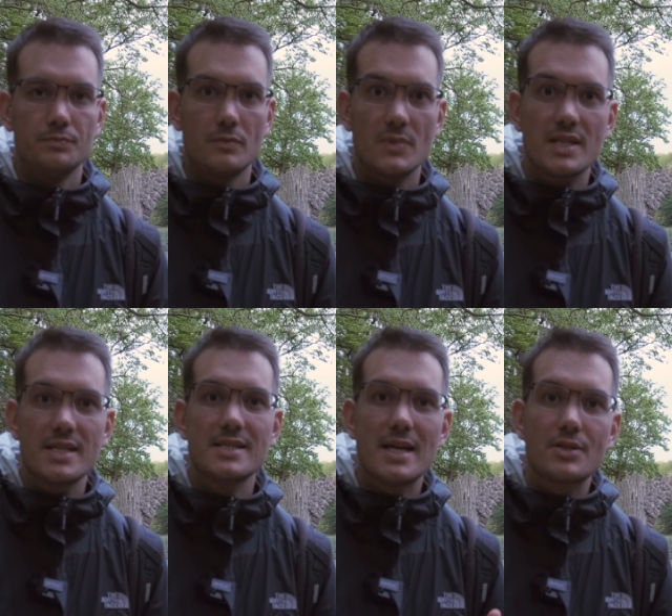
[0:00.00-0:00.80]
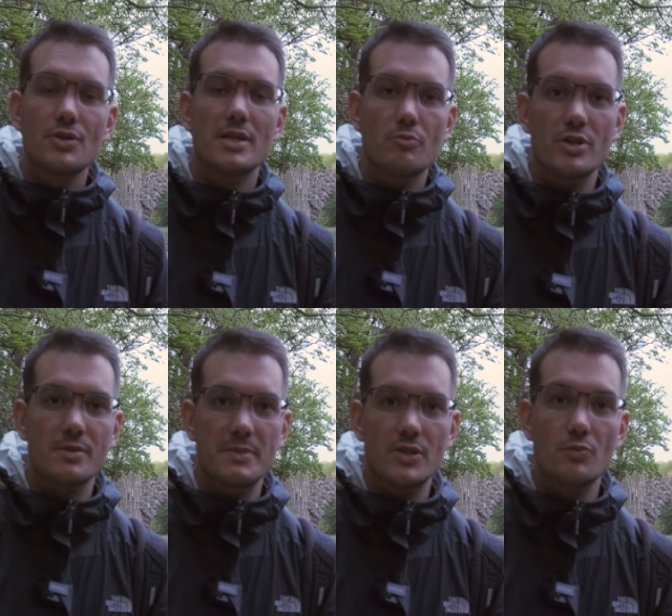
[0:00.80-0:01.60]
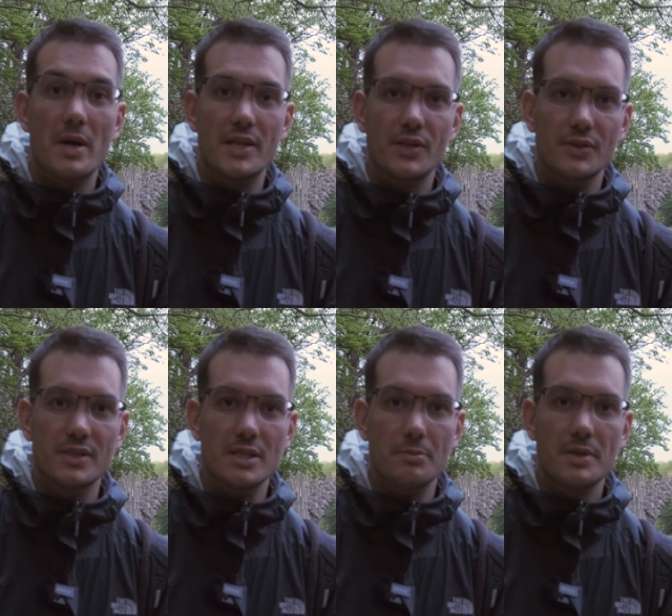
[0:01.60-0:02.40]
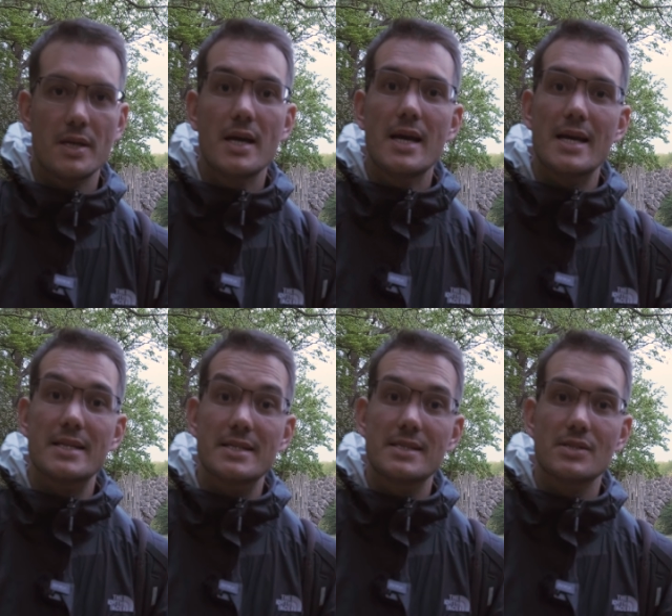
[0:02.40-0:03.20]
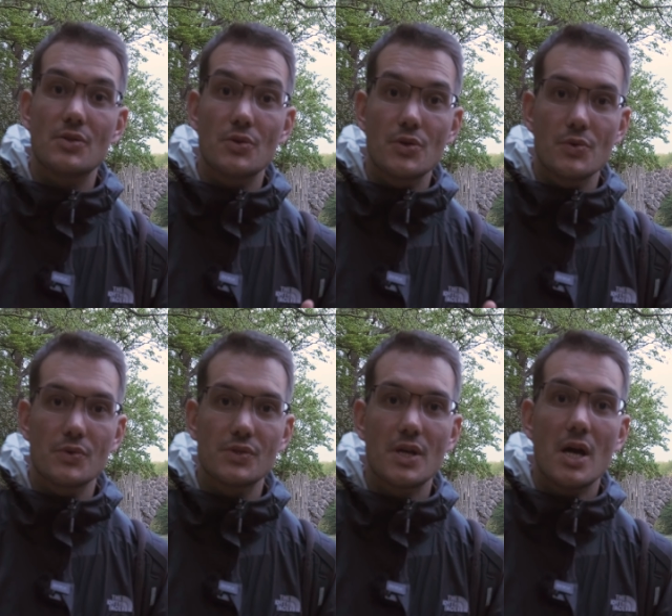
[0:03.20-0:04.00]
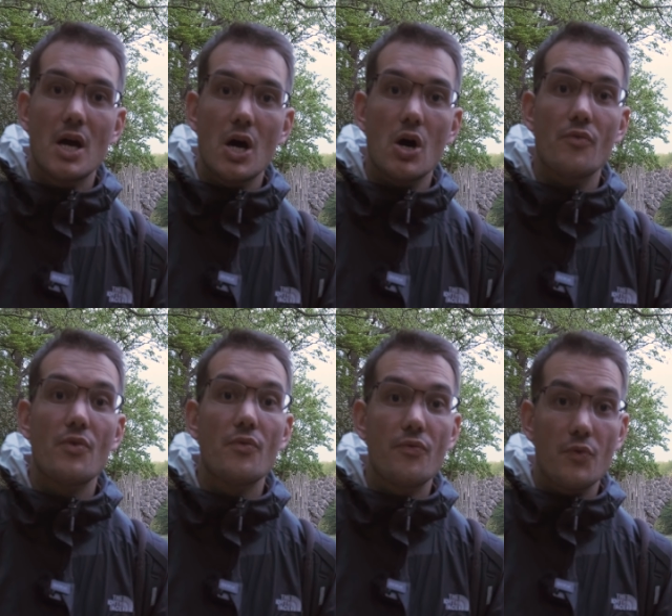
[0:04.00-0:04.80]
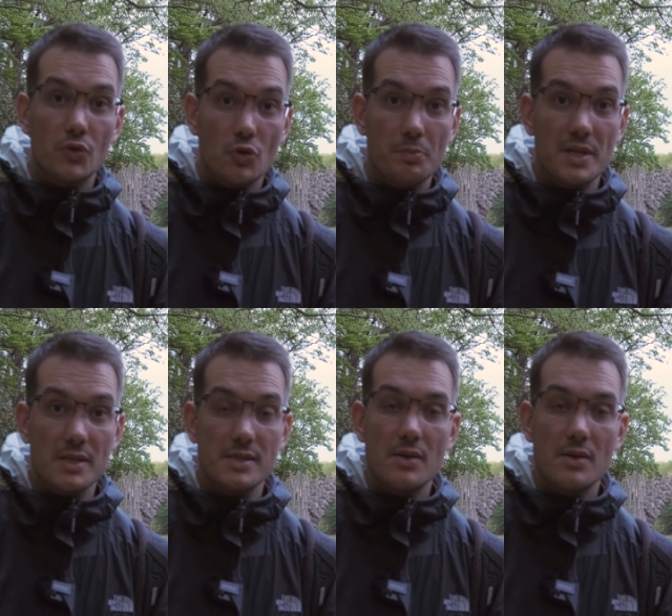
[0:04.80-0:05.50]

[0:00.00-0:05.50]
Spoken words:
This actually brings me to my third tip, and this is the use of PhotoPills.